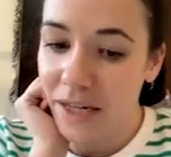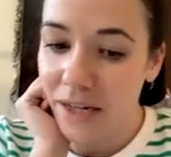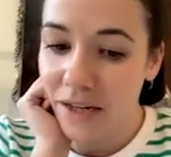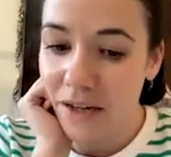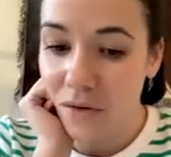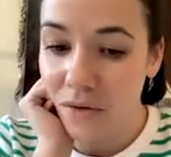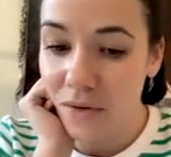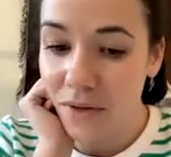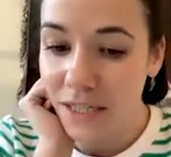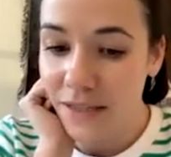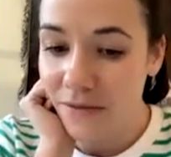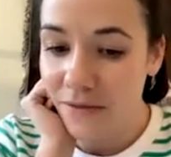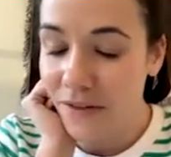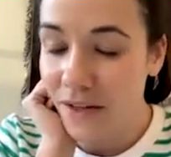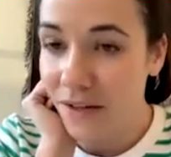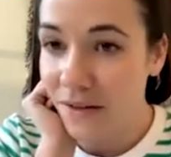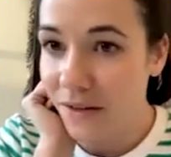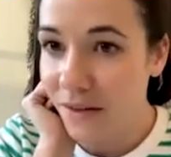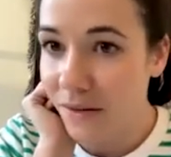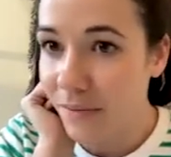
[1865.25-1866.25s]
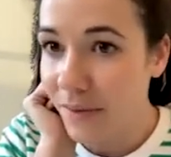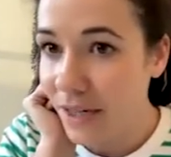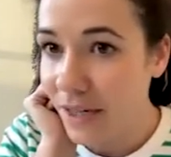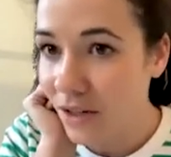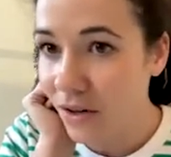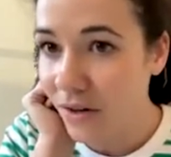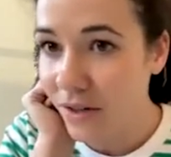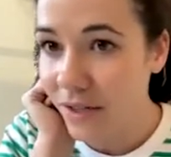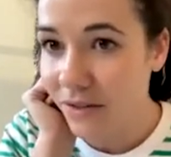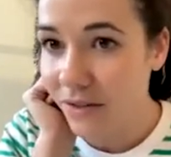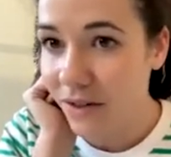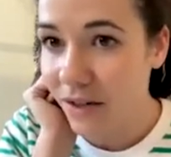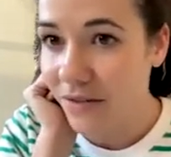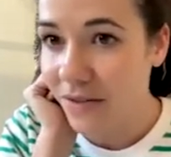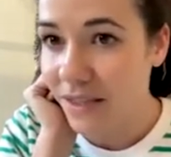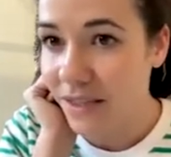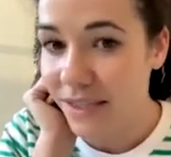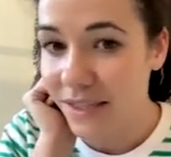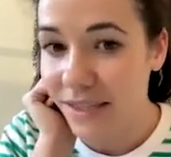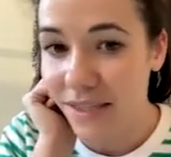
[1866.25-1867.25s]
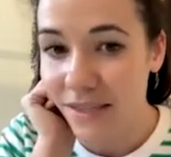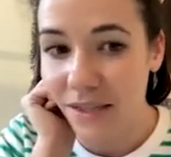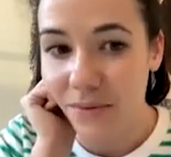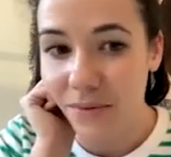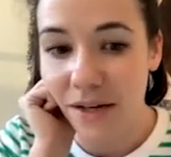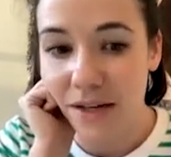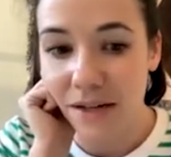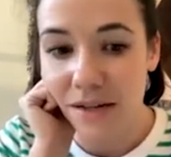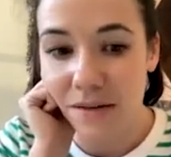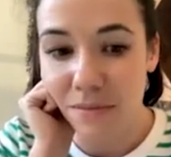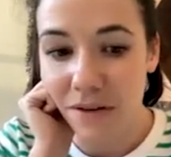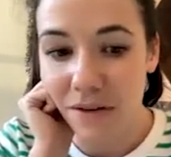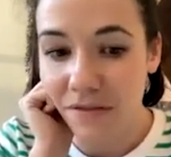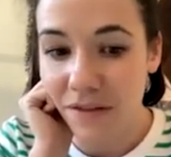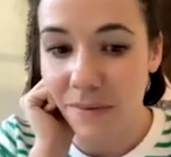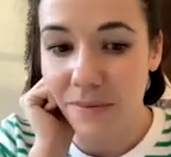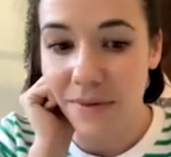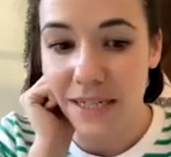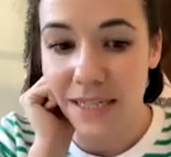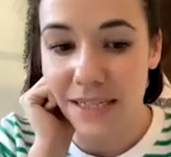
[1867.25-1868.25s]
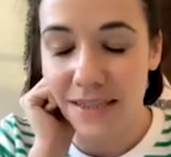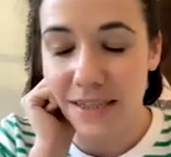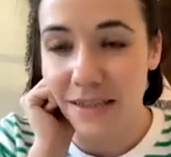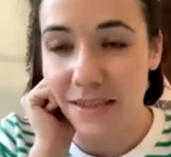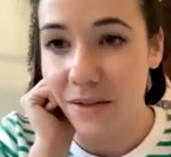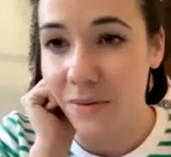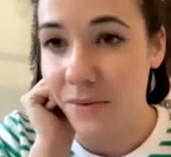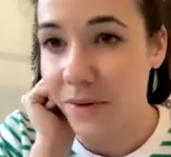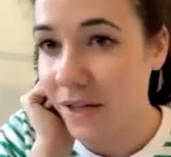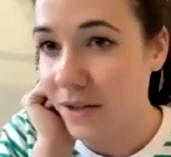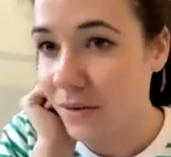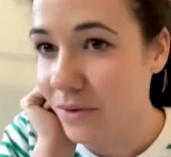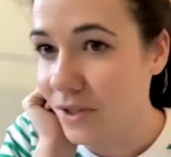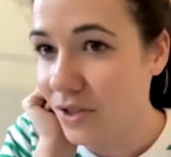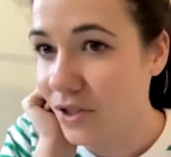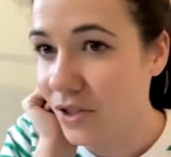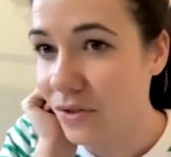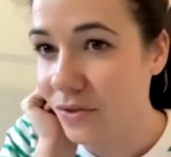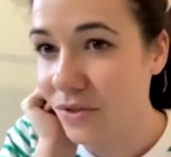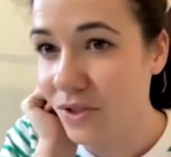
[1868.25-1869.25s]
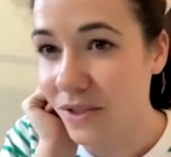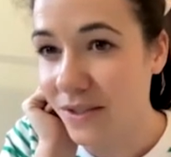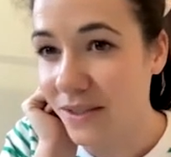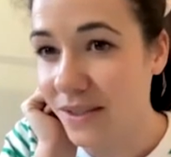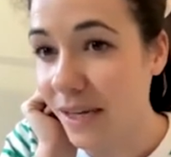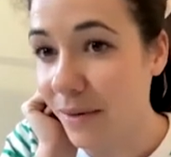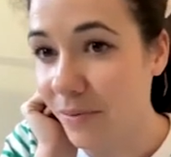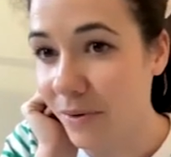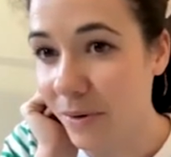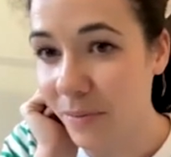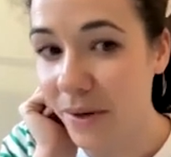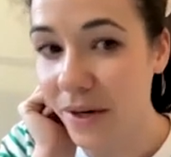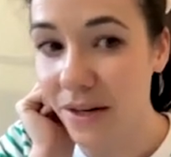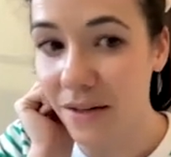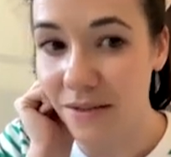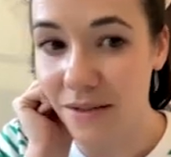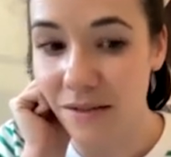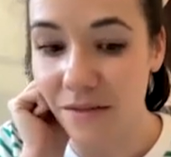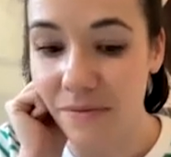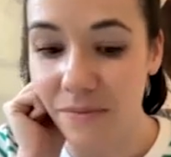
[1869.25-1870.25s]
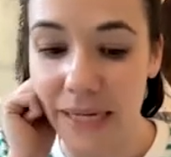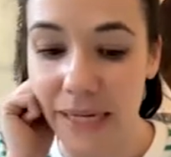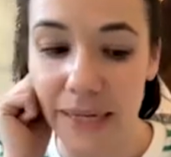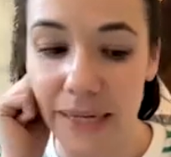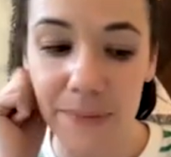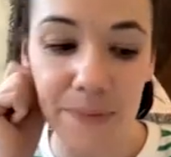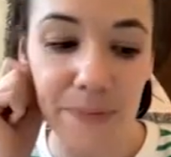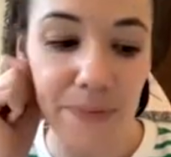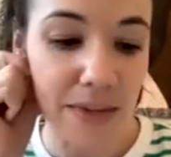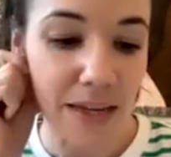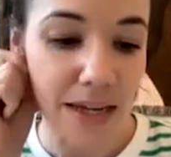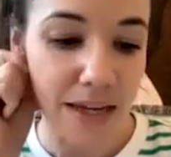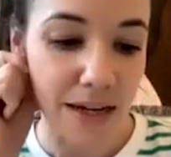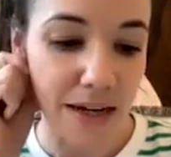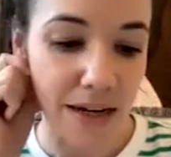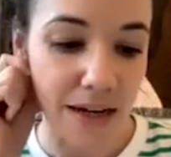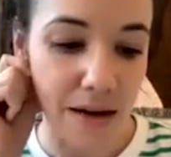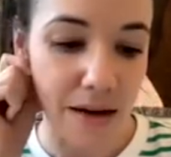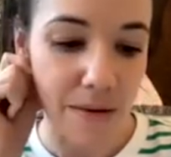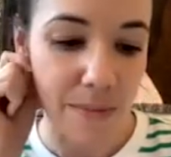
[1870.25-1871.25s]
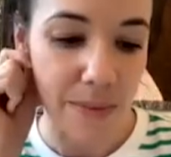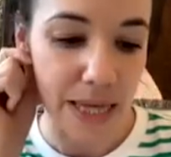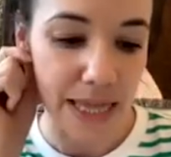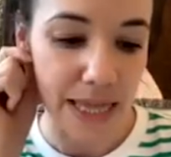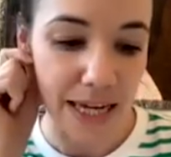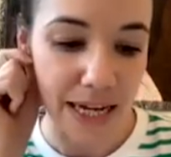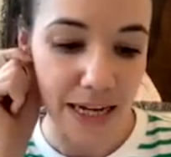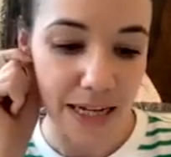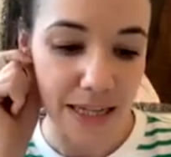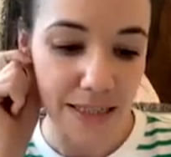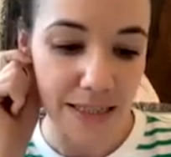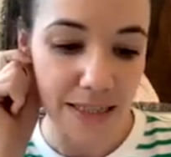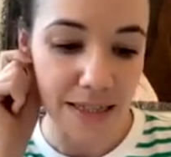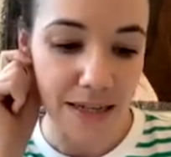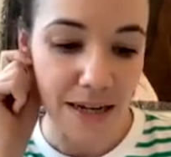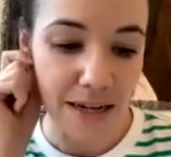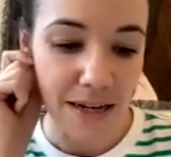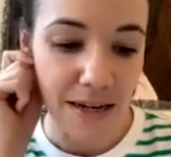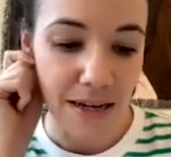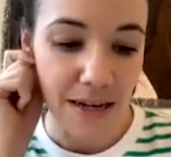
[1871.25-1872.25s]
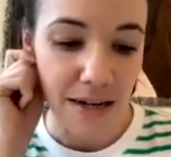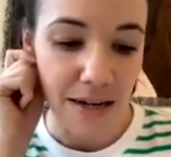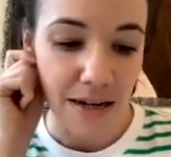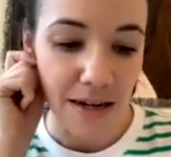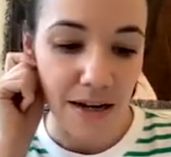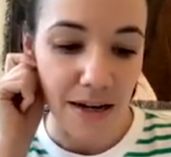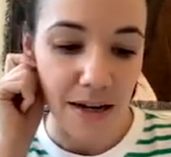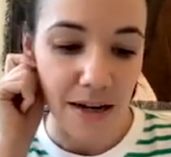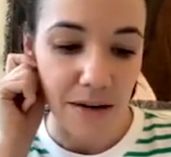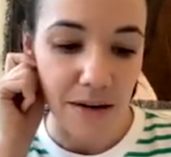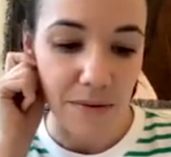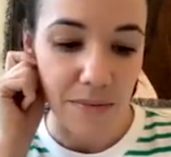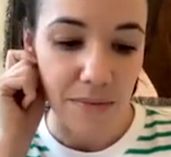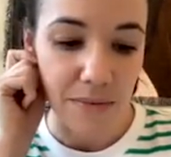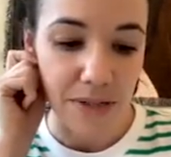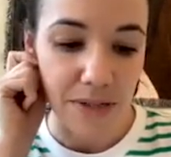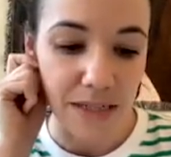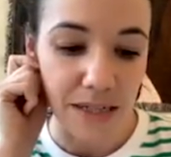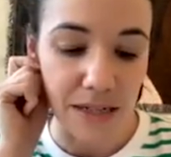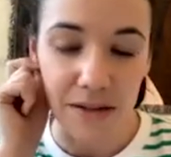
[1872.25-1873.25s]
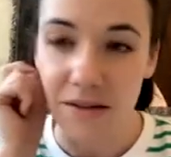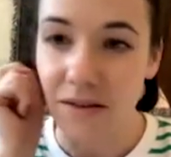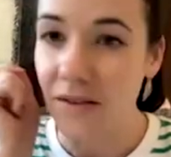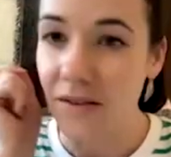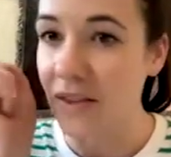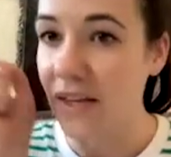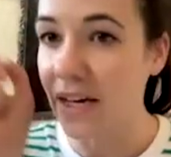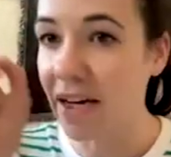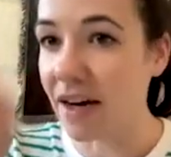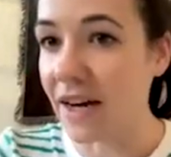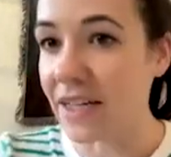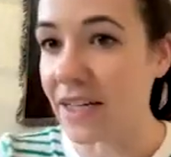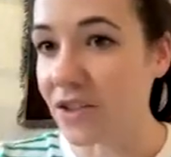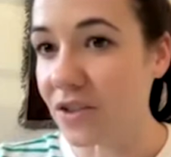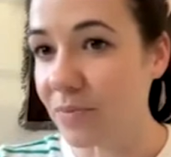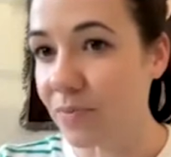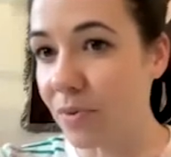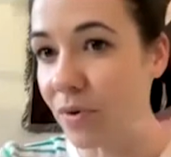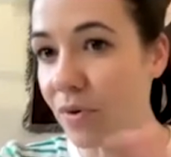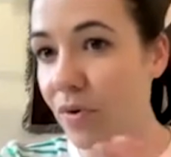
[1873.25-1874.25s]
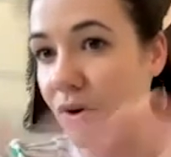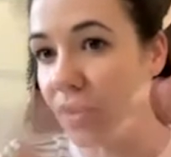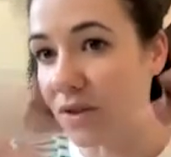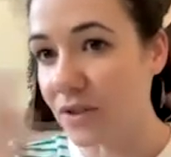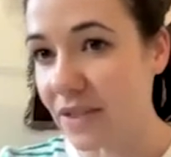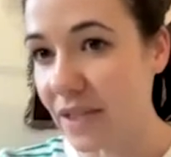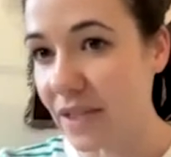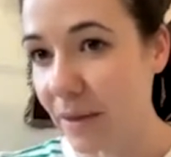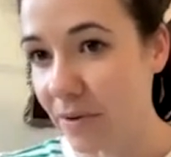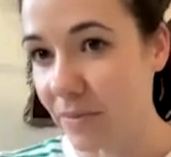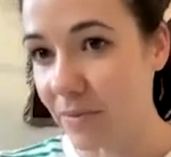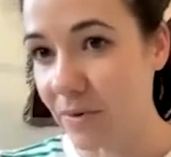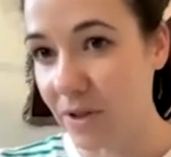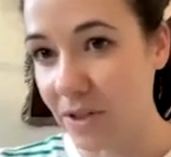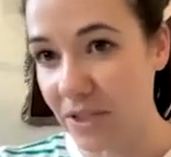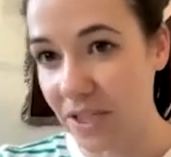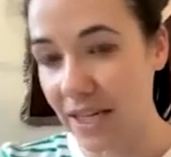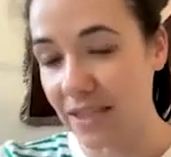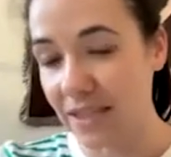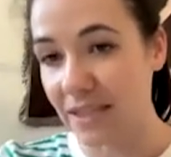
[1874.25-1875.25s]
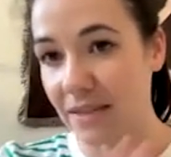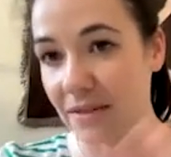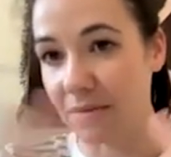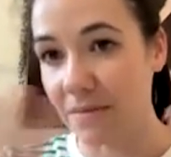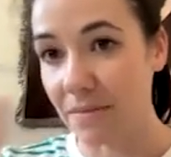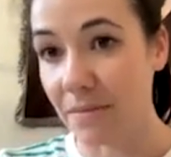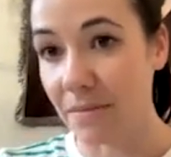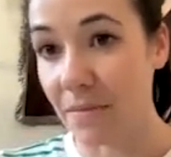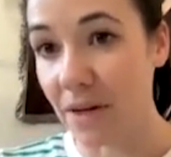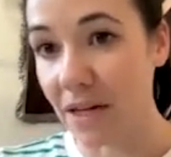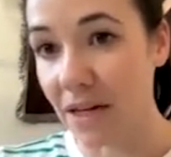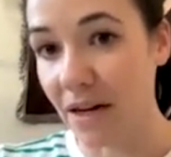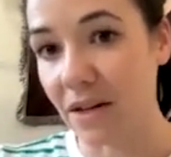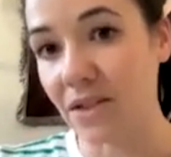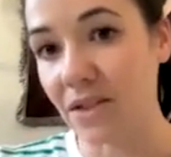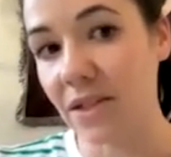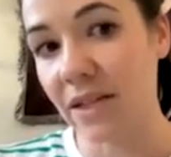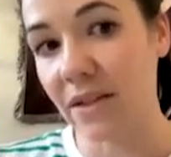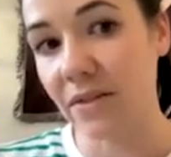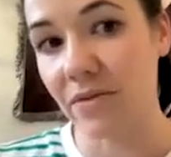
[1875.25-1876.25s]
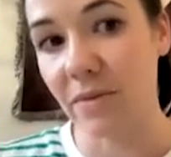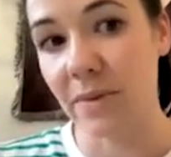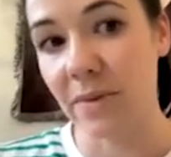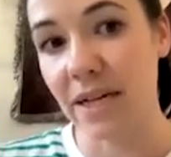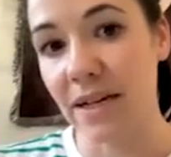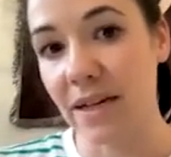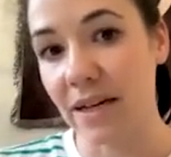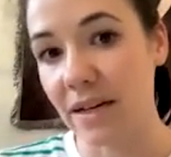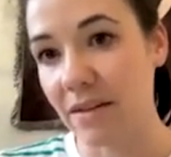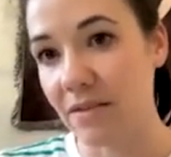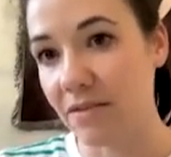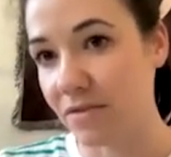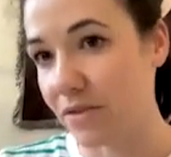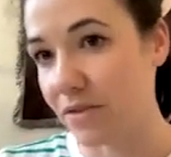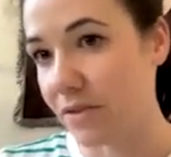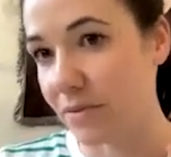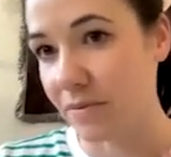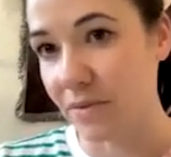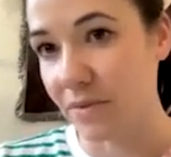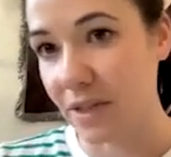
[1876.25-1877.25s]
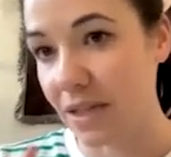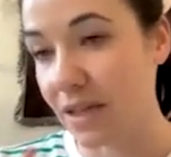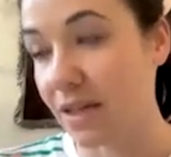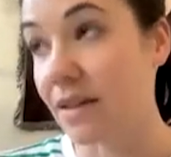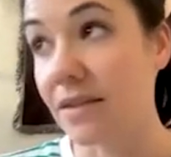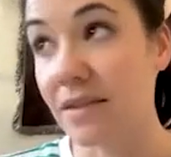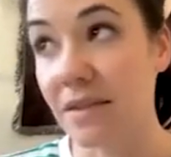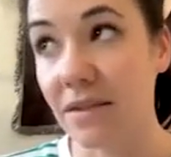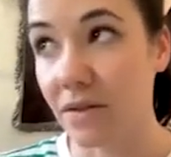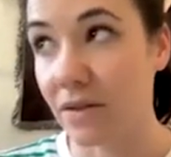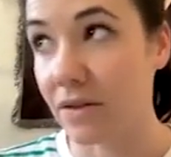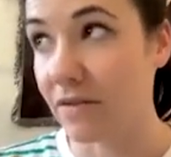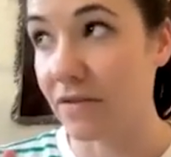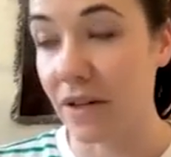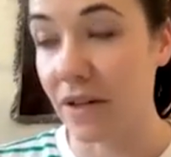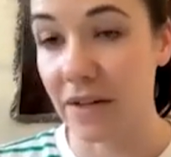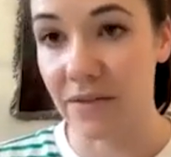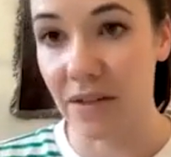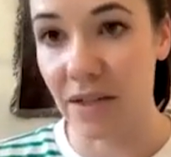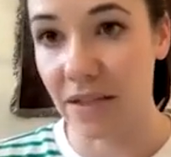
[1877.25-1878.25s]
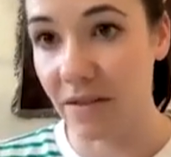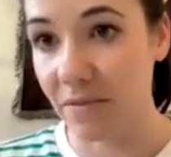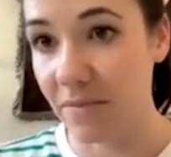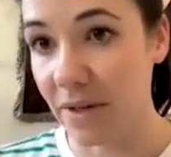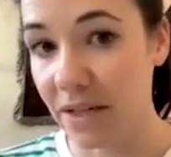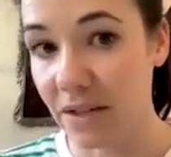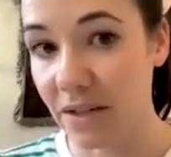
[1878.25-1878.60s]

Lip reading: I always felt that my choreographing the city work and my feminist city work were two just separate parts of me that I just brought on separate projects, and largely through the last sort of 5 years of my